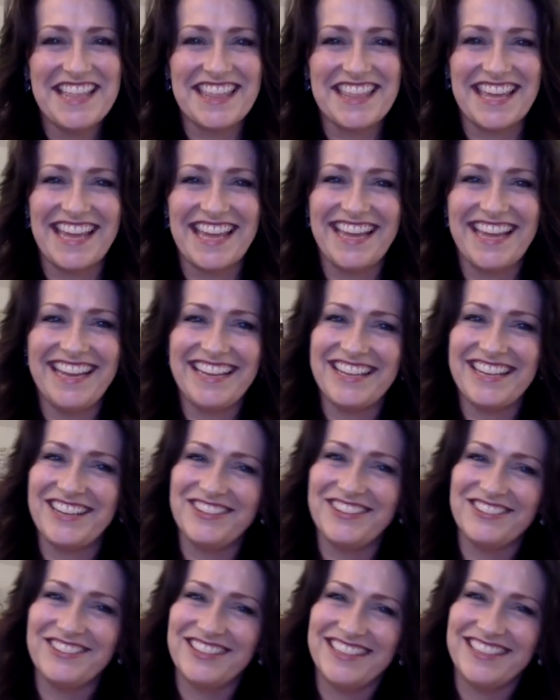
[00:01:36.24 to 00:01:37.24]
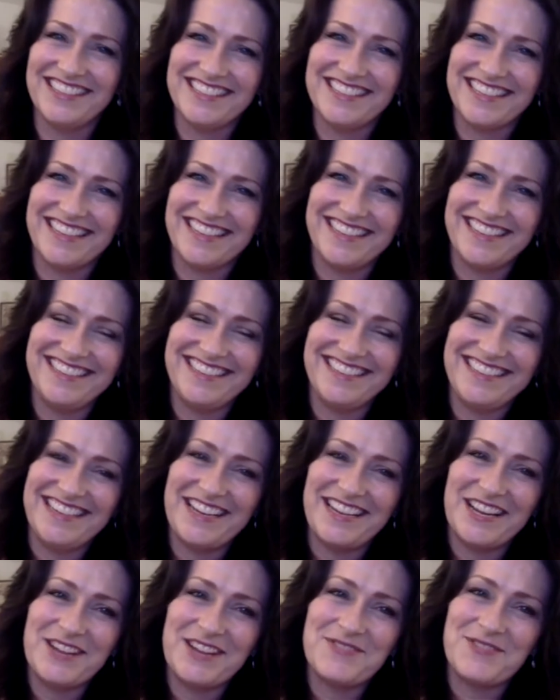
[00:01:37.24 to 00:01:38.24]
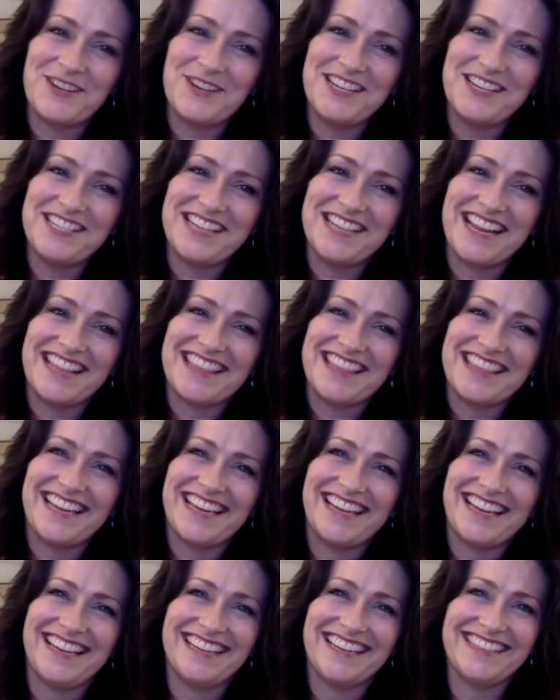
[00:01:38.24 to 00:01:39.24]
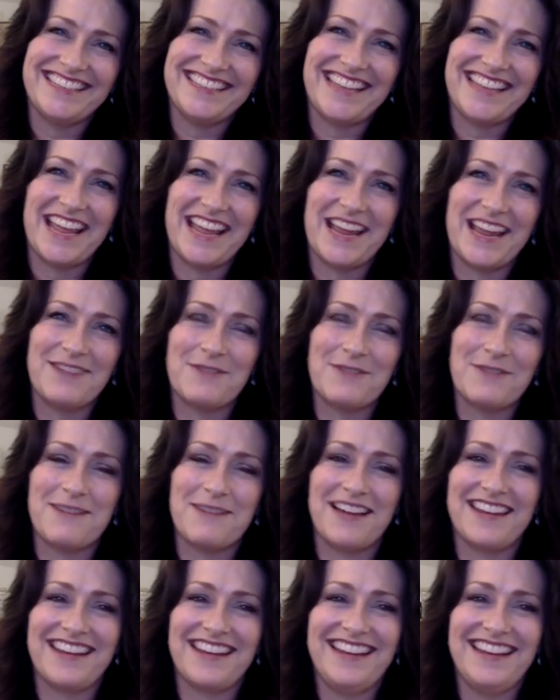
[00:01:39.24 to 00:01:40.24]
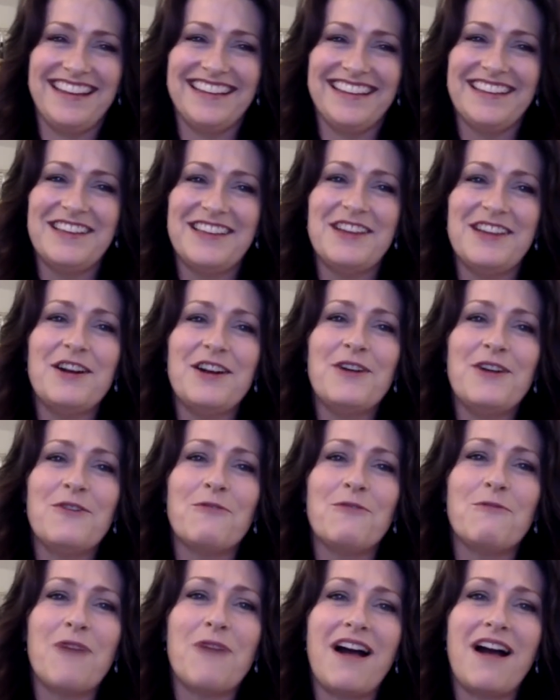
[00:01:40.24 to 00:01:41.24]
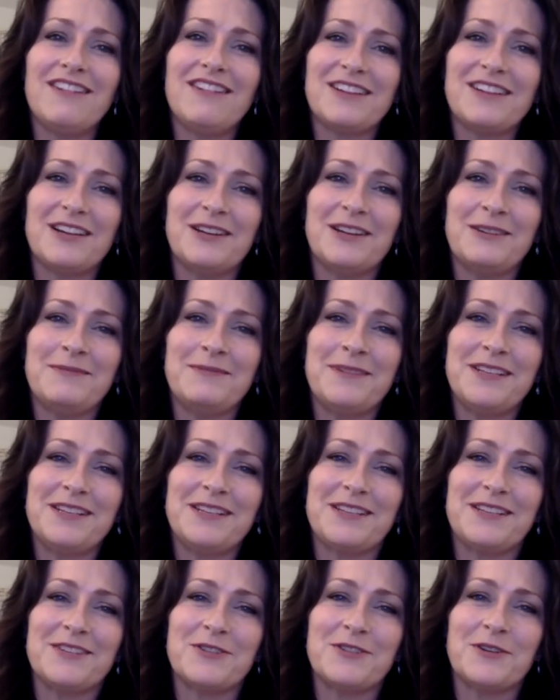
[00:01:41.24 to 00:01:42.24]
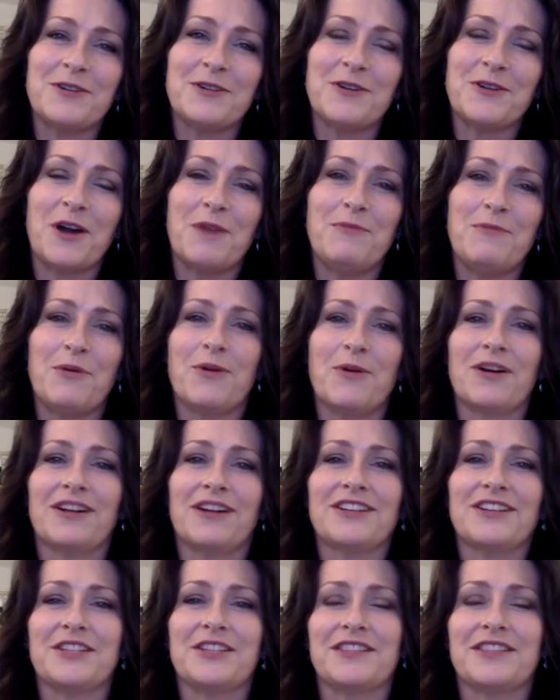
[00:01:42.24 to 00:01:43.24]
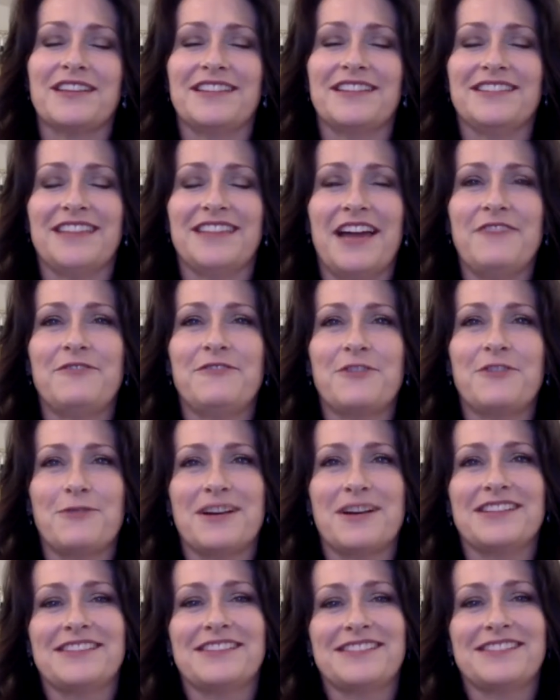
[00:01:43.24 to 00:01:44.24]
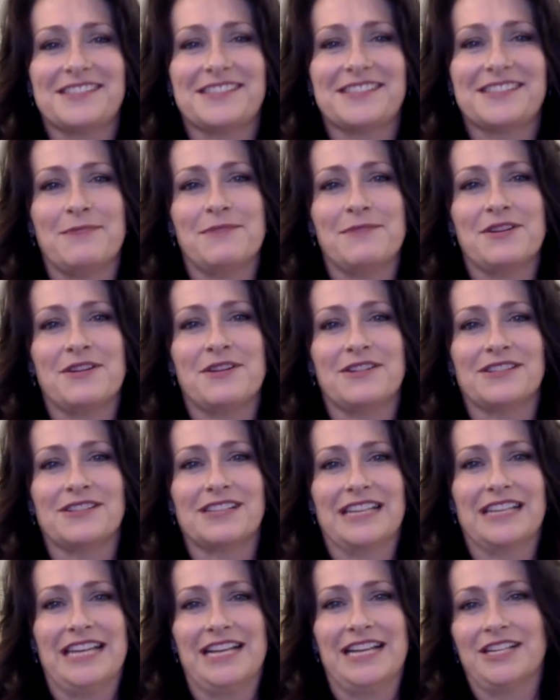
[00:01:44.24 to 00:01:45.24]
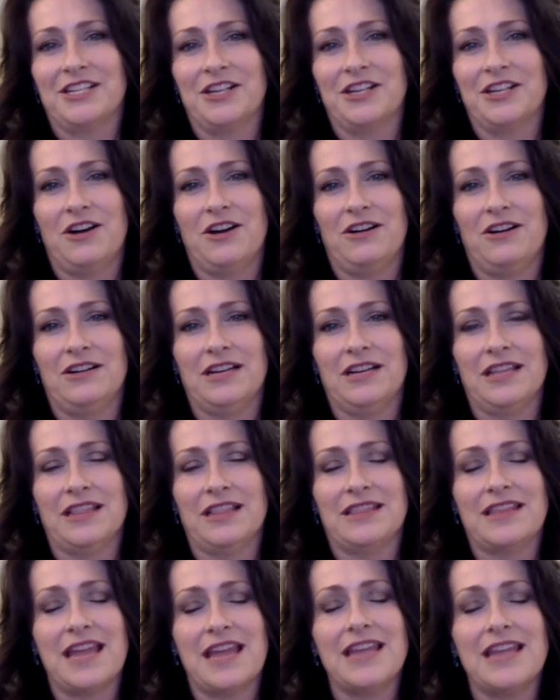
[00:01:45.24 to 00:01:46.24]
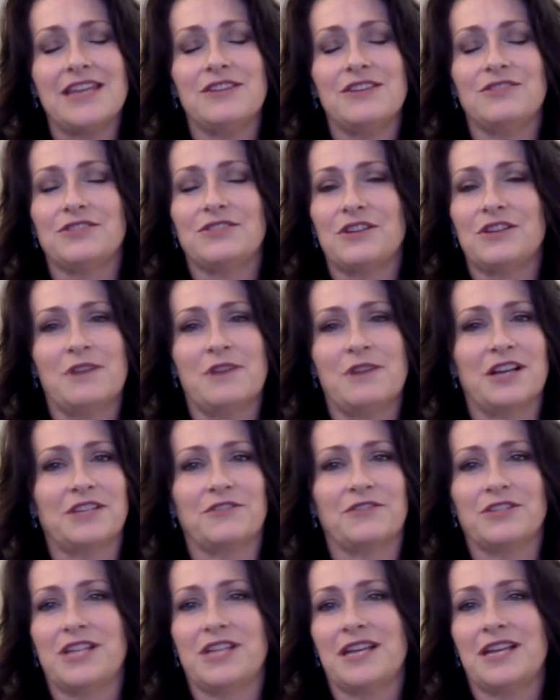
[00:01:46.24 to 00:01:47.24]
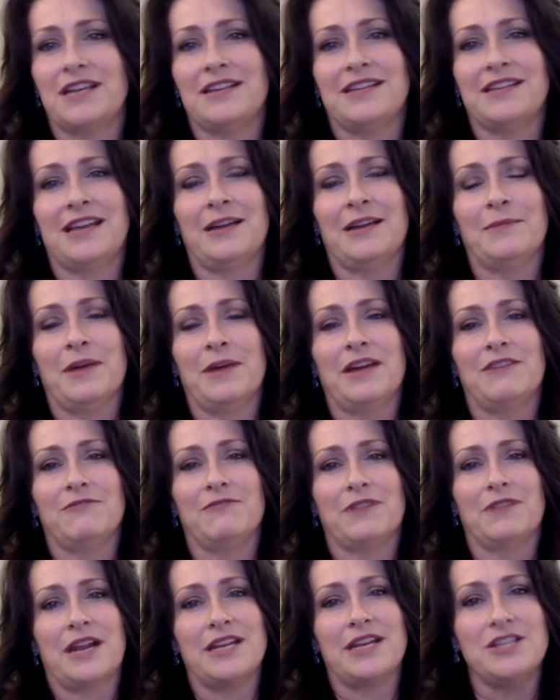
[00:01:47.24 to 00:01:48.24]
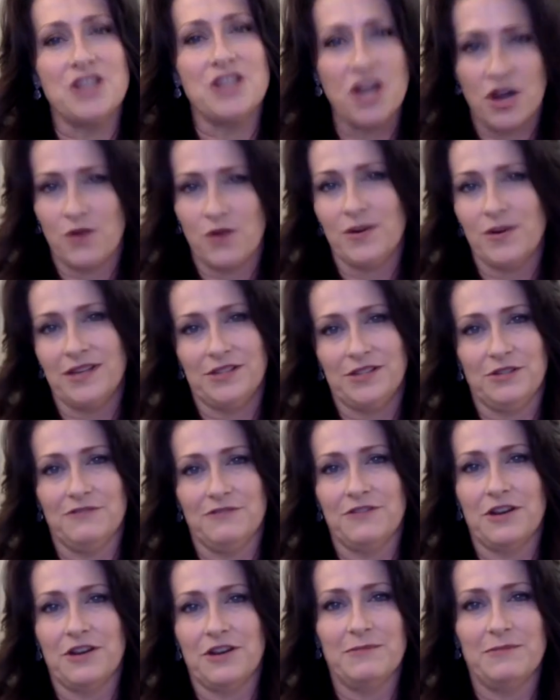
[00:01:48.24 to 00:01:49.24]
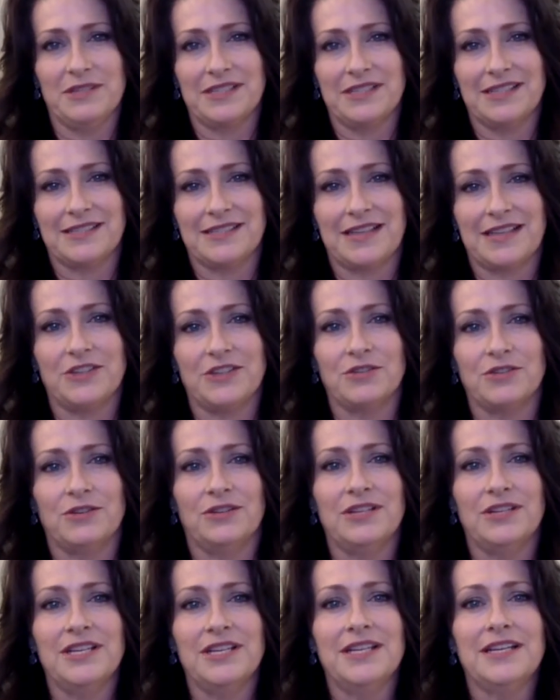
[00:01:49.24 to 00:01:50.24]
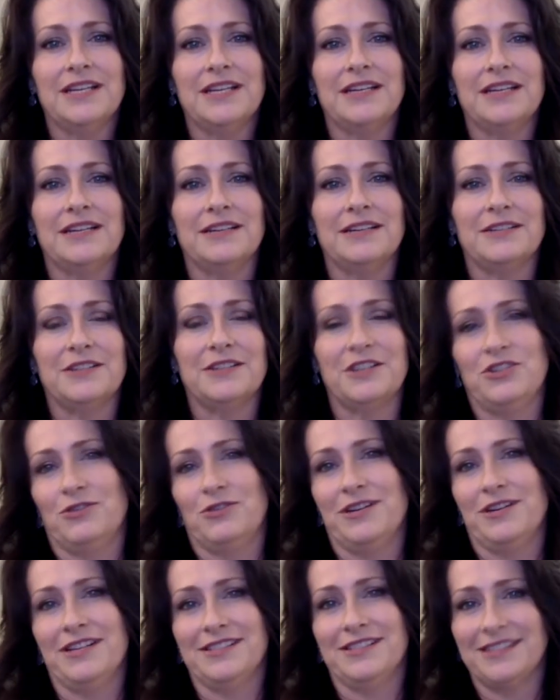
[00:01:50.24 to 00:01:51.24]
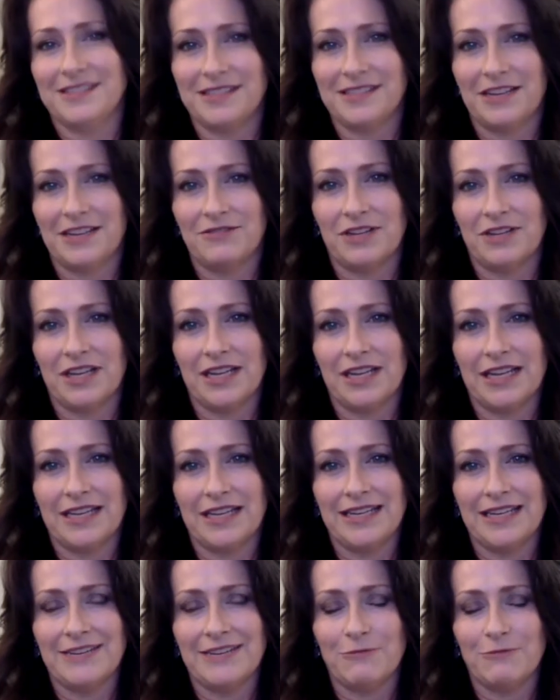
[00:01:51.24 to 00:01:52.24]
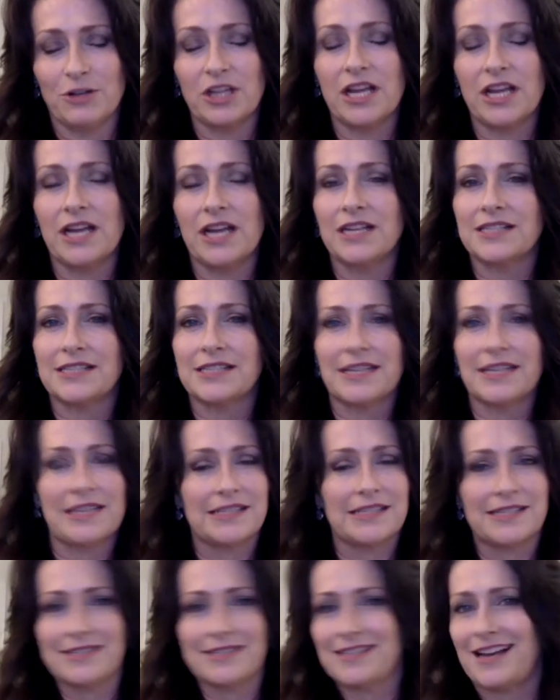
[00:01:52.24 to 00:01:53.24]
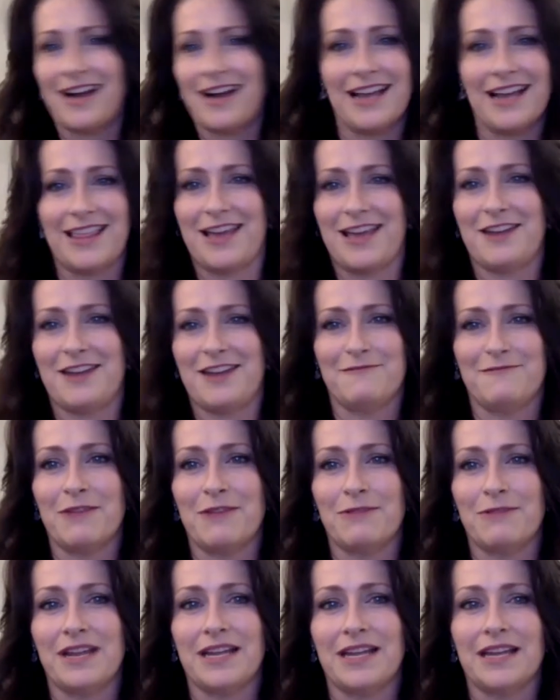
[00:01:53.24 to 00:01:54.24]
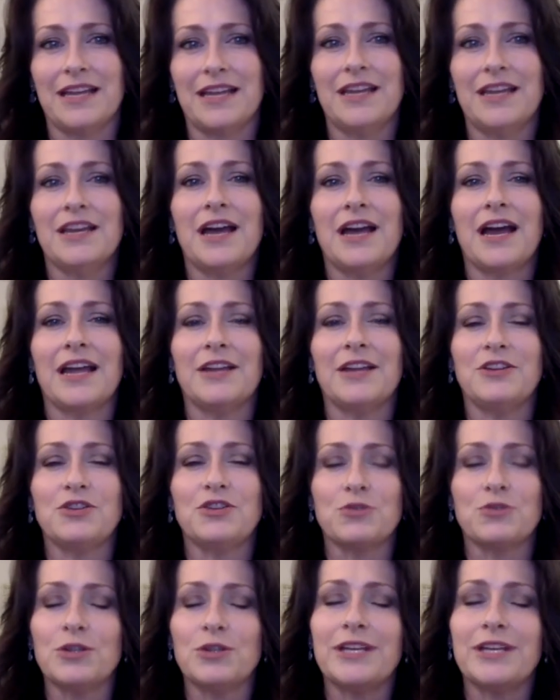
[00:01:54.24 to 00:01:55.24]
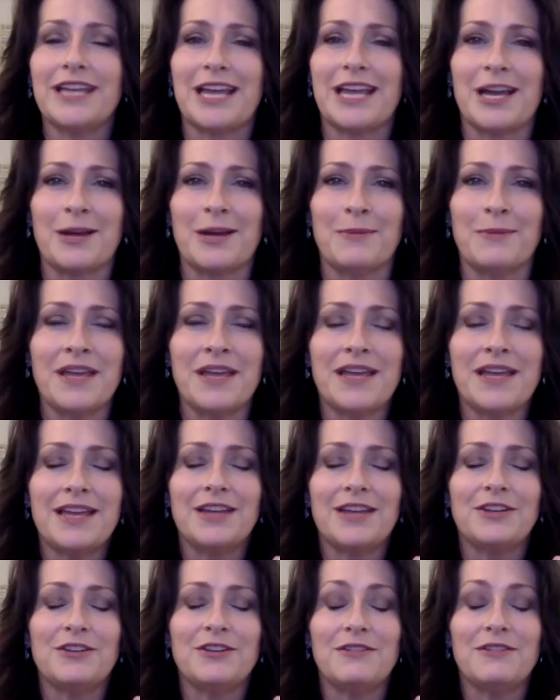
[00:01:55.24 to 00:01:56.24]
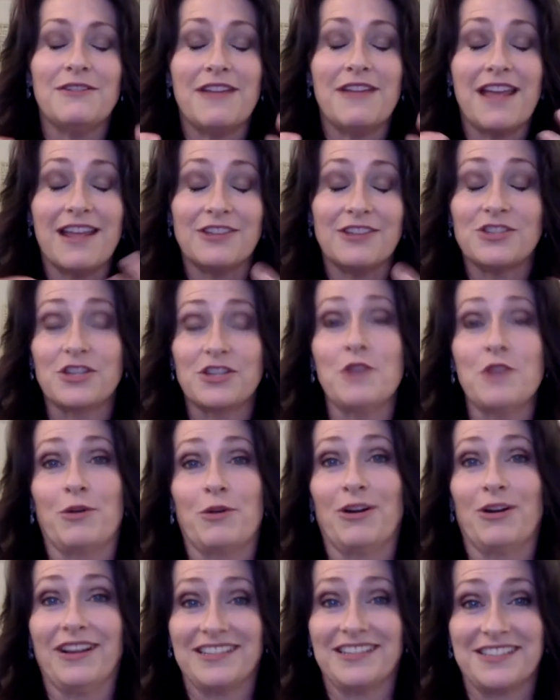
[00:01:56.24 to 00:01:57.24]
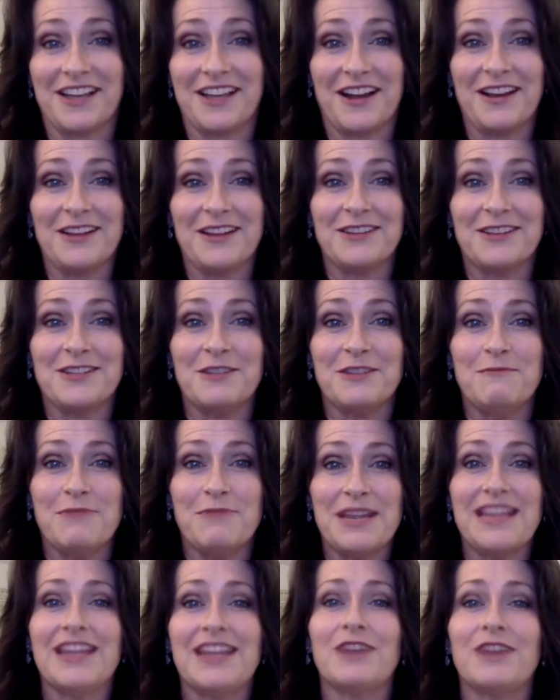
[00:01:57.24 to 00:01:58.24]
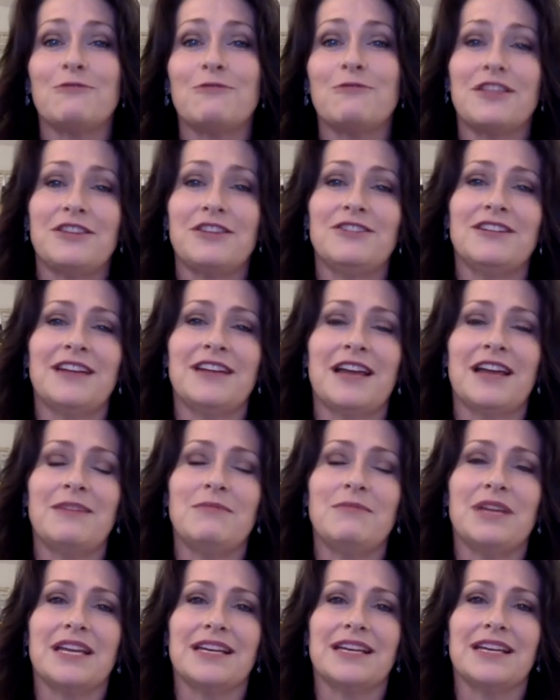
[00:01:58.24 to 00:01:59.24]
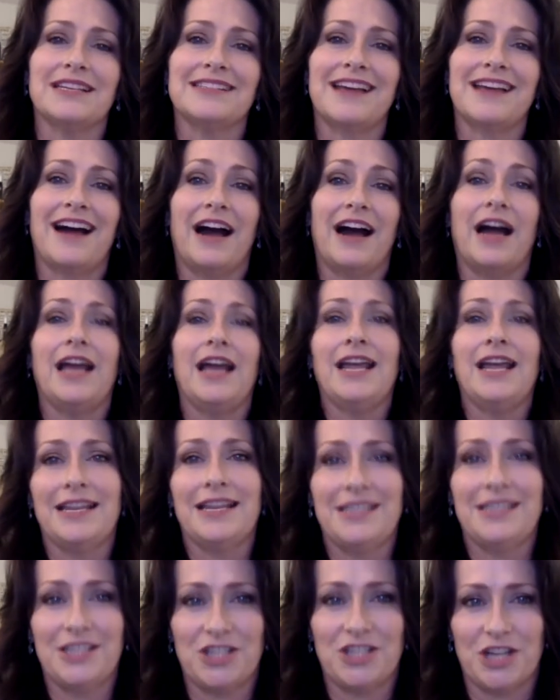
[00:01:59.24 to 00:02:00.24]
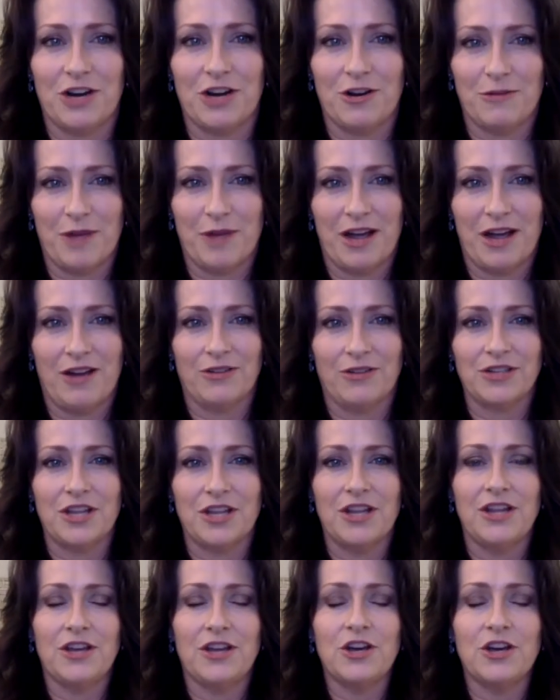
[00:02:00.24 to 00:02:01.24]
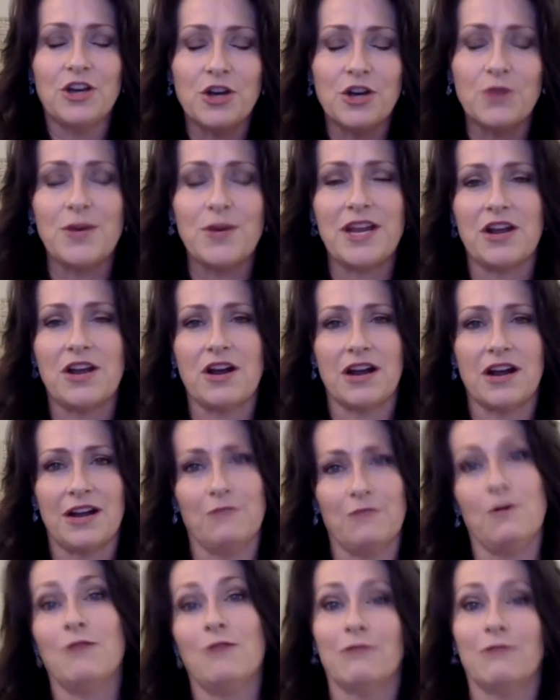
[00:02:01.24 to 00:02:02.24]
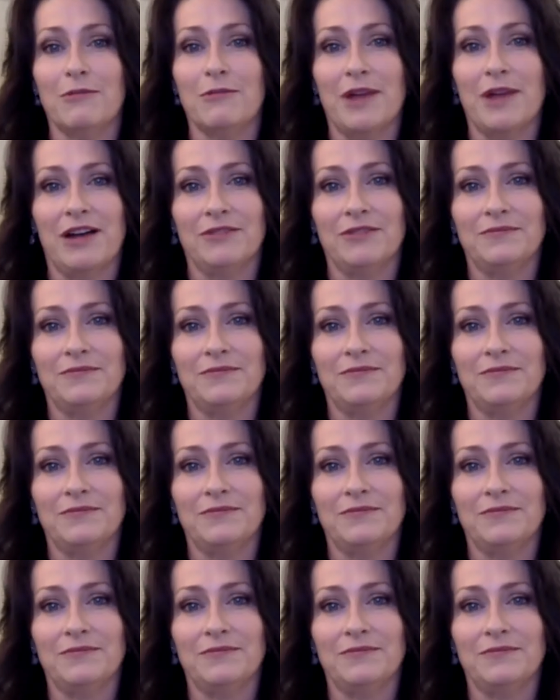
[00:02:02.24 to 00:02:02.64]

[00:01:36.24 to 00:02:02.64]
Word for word: Thank you, Linda. I appreciate that. Hey, everybody. Welcome to aboard to the LifeQuest Seminars Connection Call, and thank you so much for taking time out of what I know is your very busy schedule uh, to join us this evening. And really, honestly, this is the highlight of my week. I truly am super excited to be here with you tonight because I get to share about who we are and what we're about.